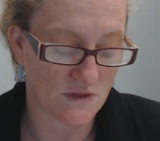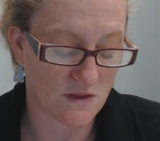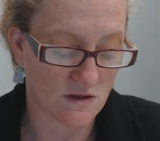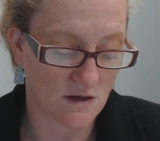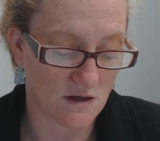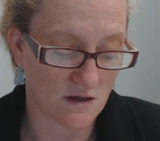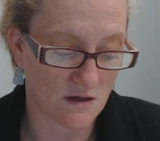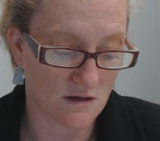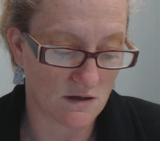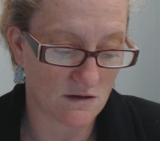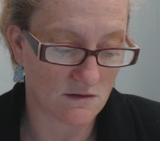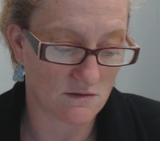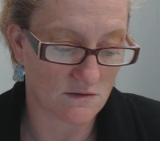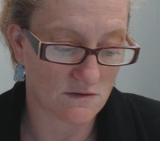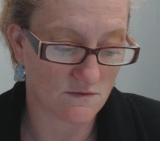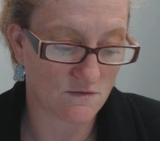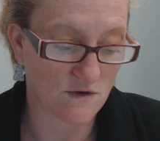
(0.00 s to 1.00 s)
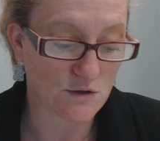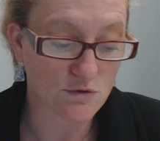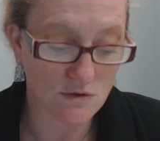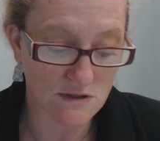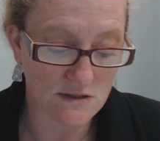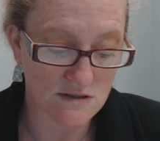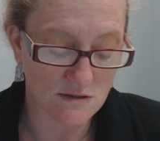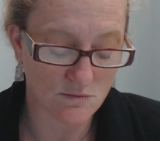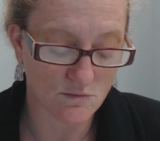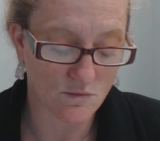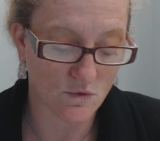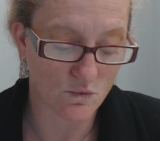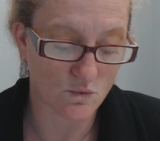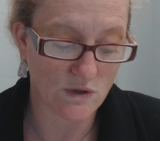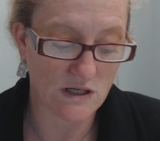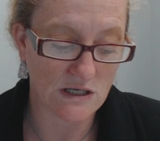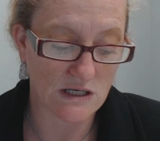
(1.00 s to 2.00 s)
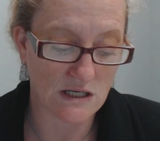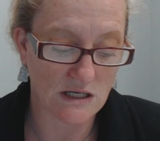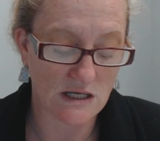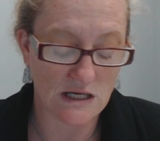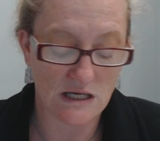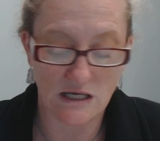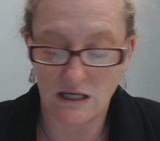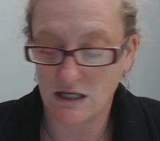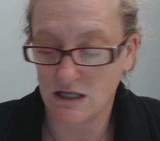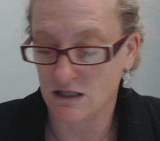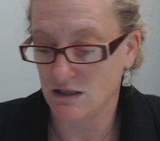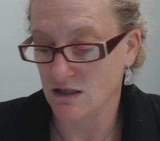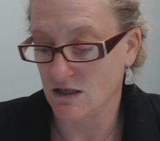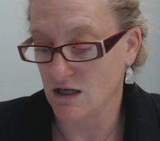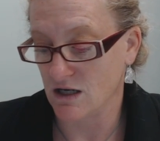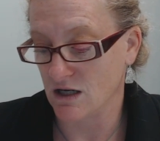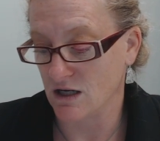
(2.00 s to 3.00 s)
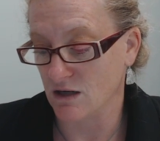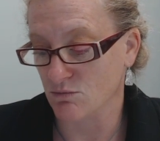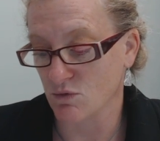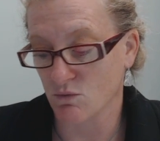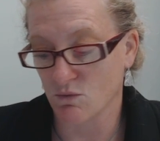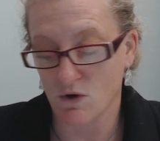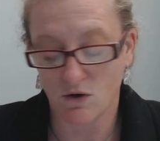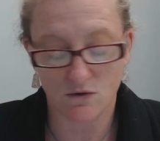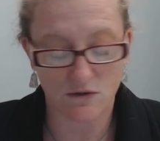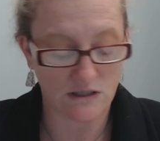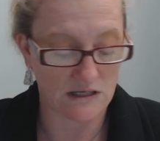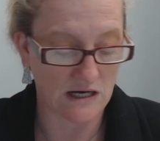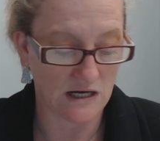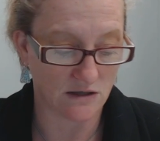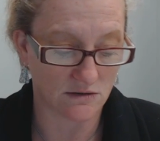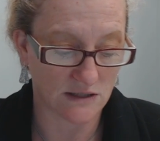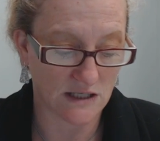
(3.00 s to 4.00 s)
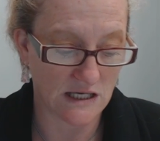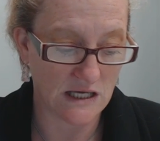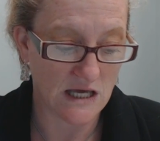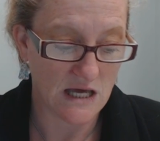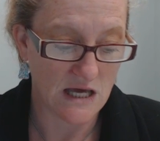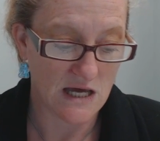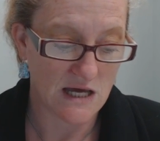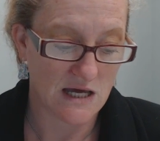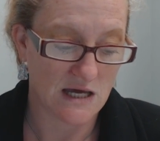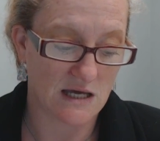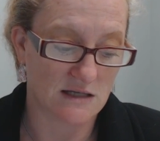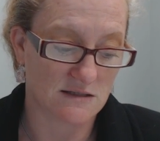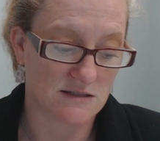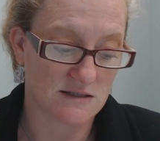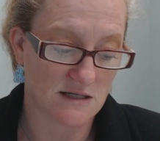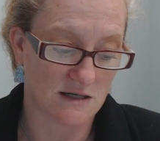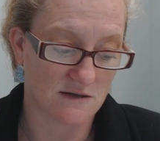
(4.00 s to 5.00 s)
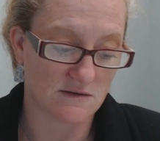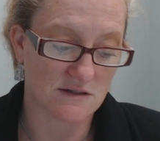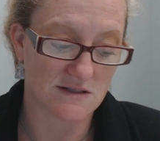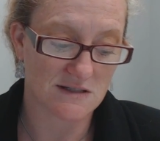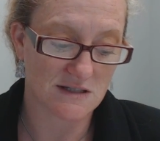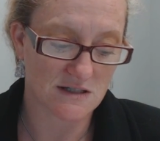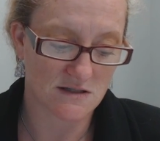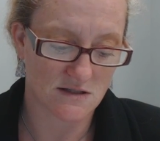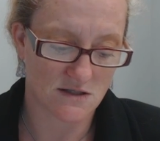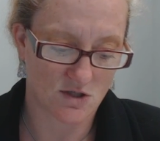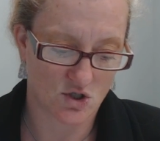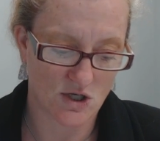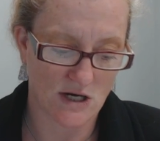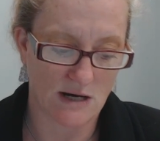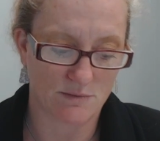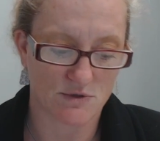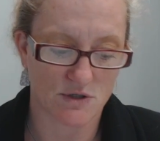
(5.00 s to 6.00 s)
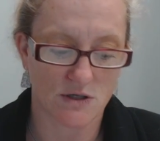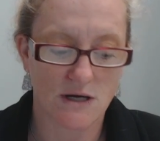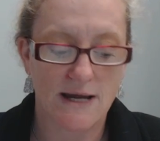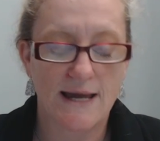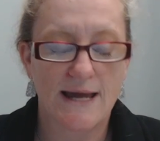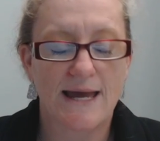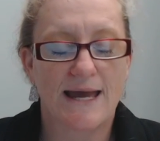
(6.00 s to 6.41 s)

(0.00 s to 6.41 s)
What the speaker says: the federalism reading in Marone and Elke. It's the 6th chapter.